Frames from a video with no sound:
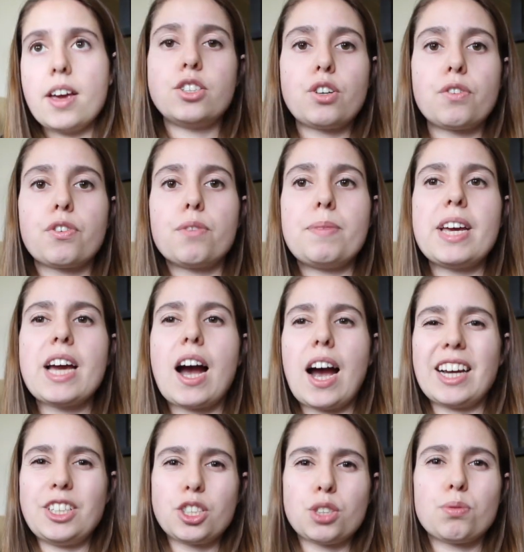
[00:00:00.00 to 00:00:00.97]
So for me,
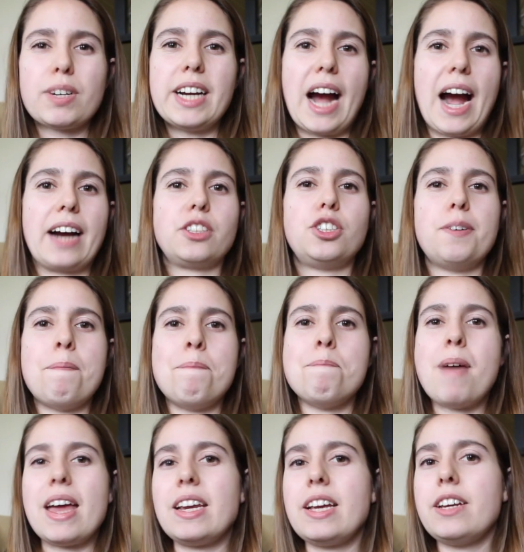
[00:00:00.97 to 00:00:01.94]
I just react to
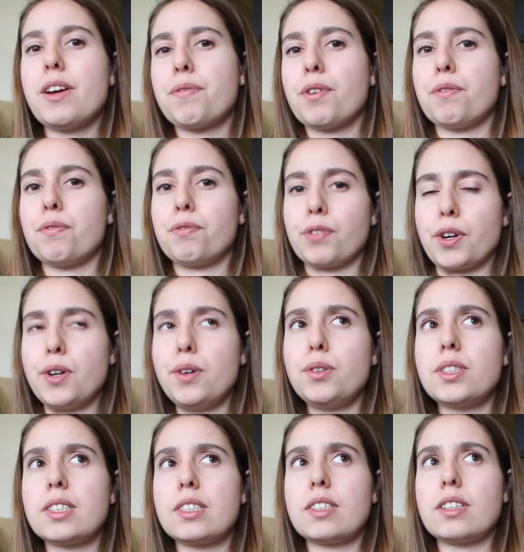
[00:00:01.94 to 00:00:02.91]
many different
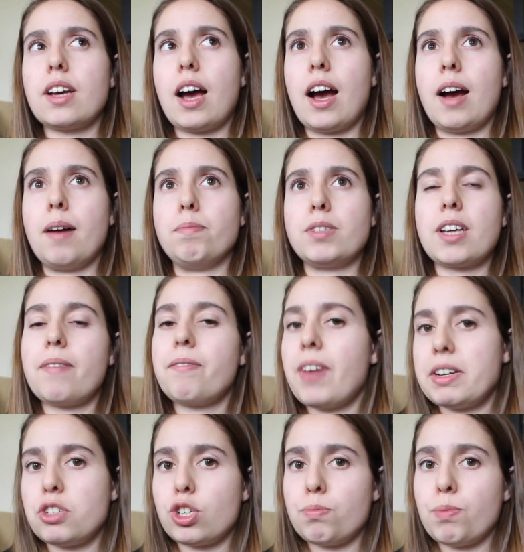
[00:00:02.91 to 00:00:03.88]
fruits, some
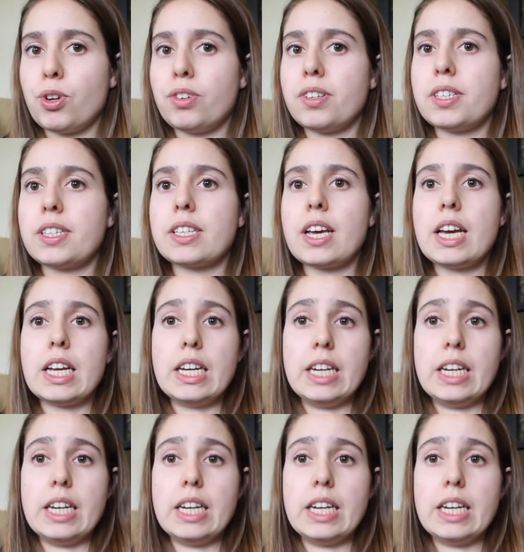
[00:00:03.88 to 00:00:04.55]
vegetables,